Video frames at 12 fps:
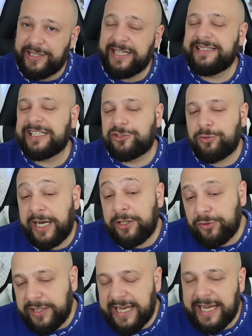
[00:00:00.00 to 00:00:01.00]
and that's why
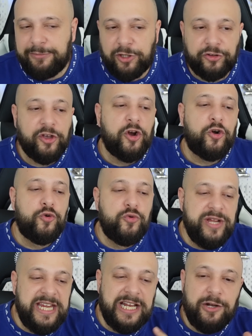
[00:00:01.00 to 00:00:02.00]
today I'm not
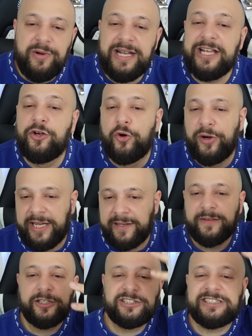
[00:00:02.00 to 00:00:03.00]
really going
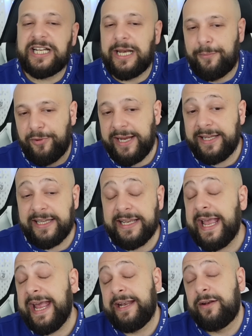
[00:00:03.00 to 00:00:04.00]
celebrating
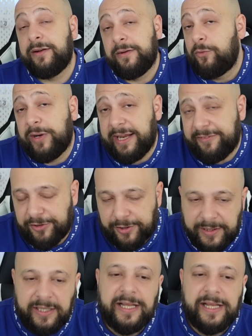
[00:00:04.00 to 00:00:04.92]
and whatever.